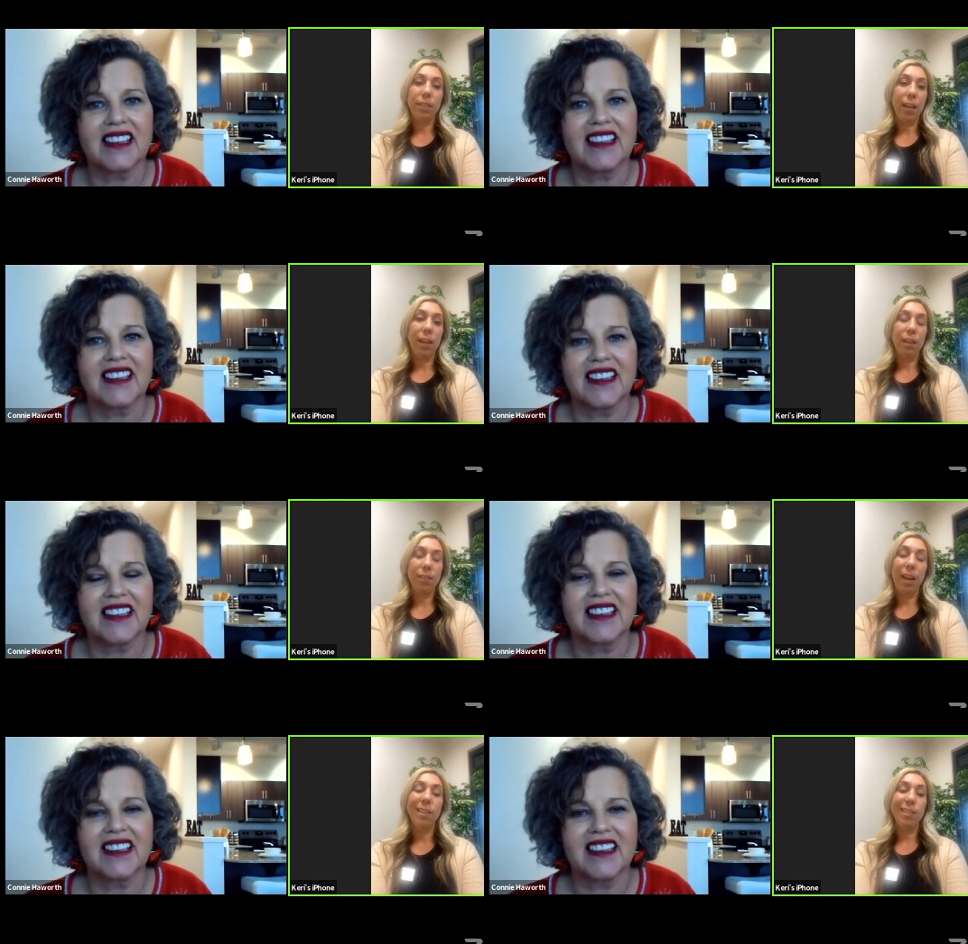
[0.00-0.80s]
Speaker 1: si
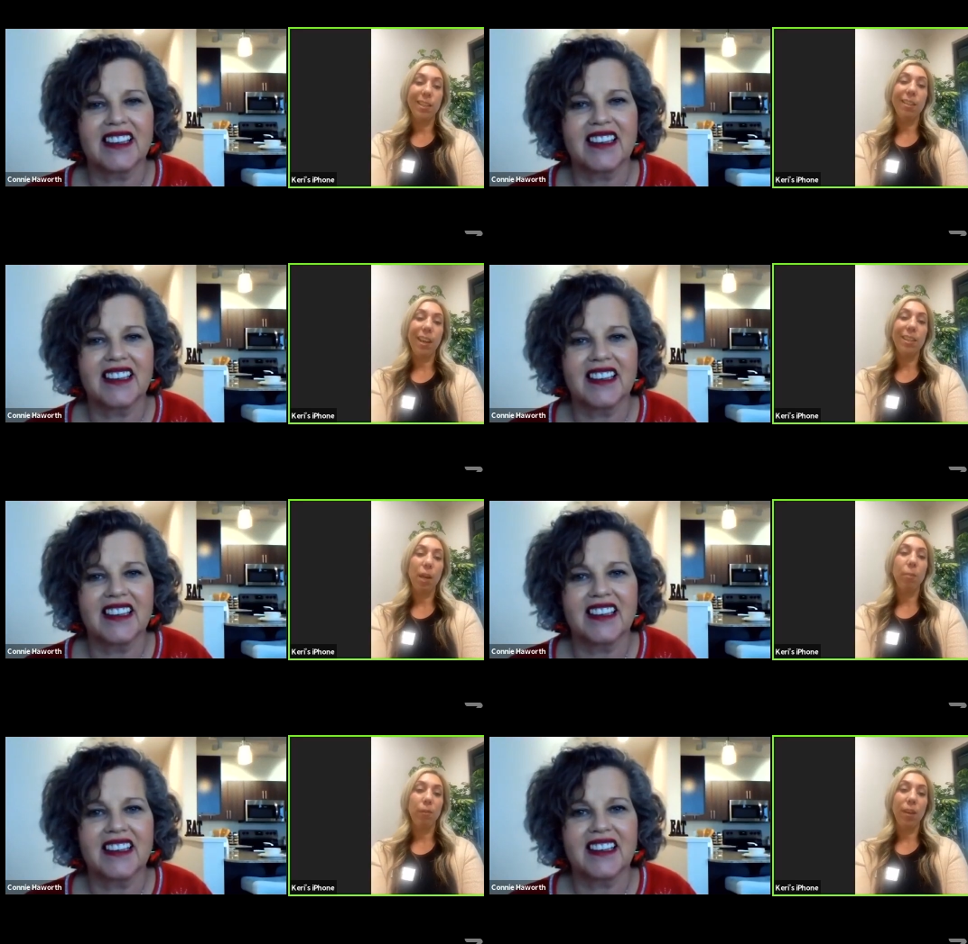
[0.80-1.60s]
sizing and that
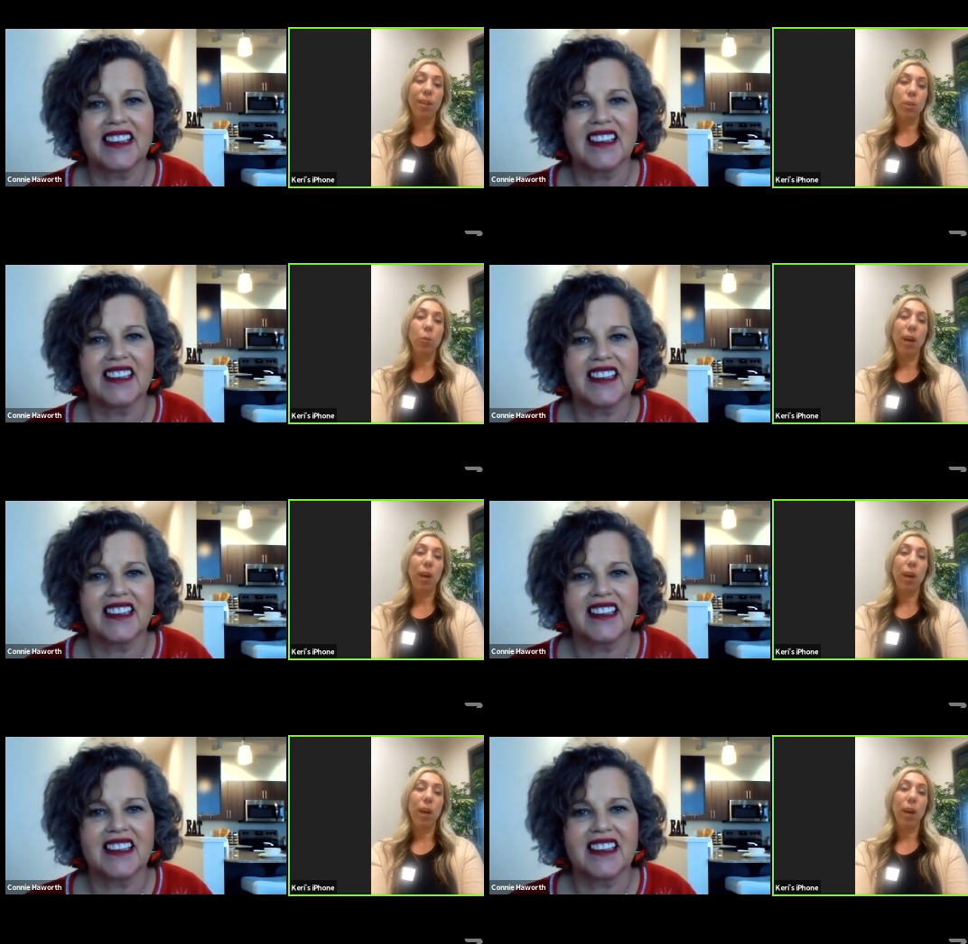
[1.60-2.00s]
type of thing as